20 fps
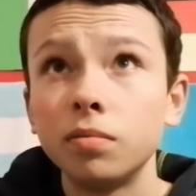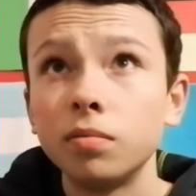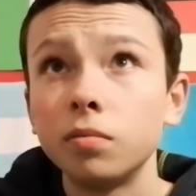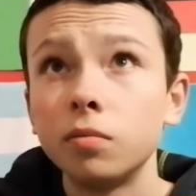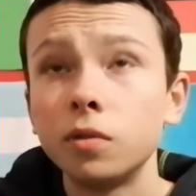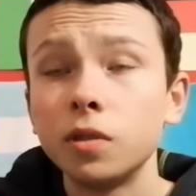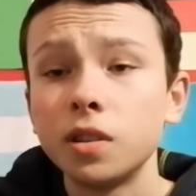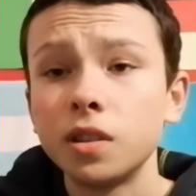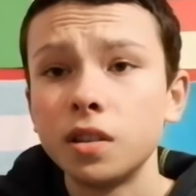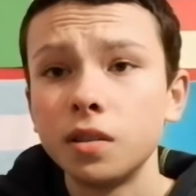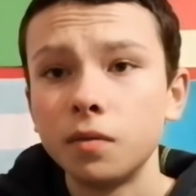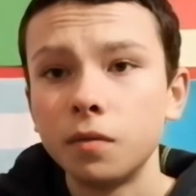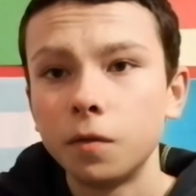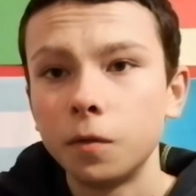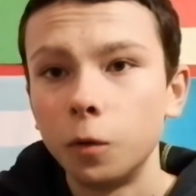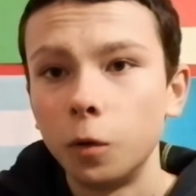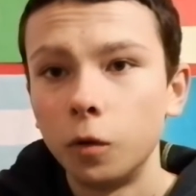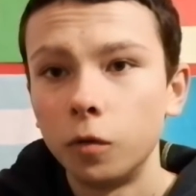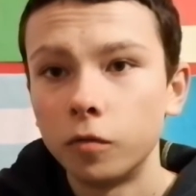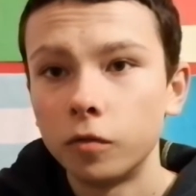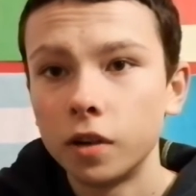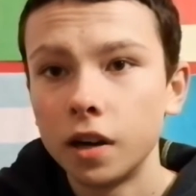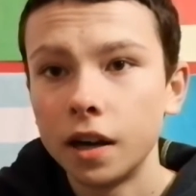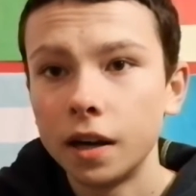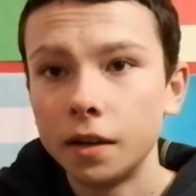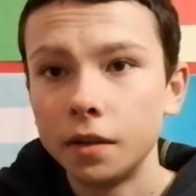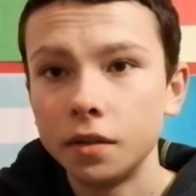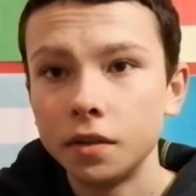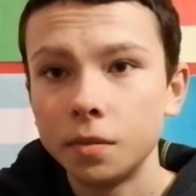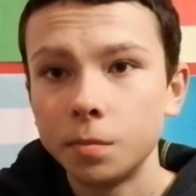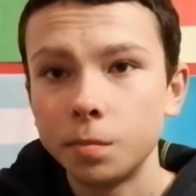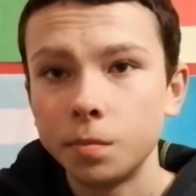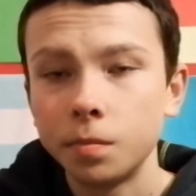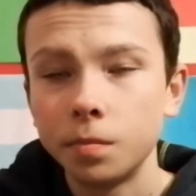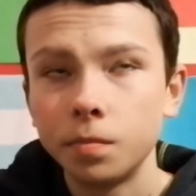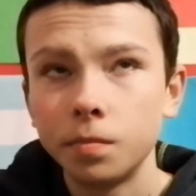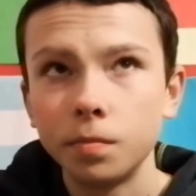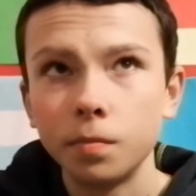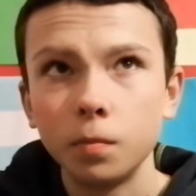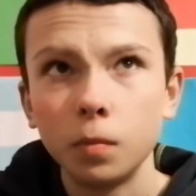What is it? Fourth round.
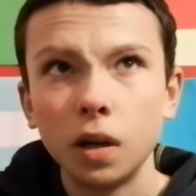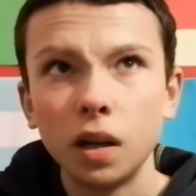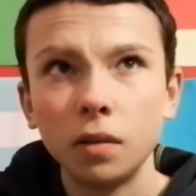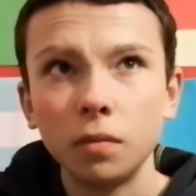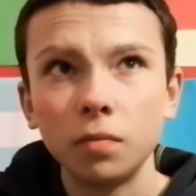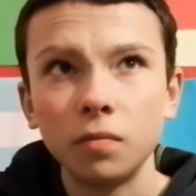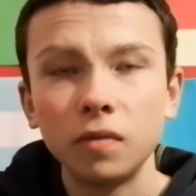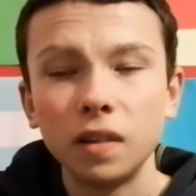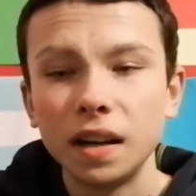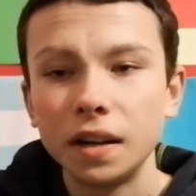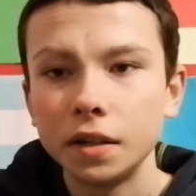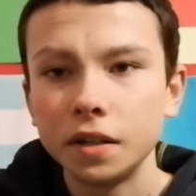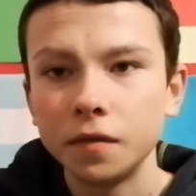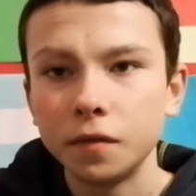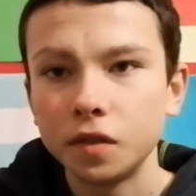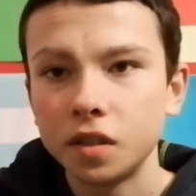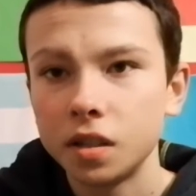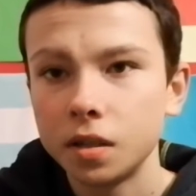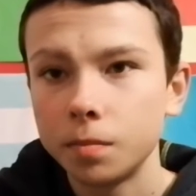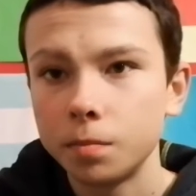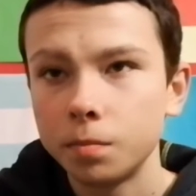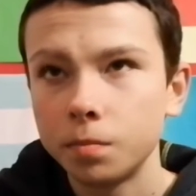Well, round of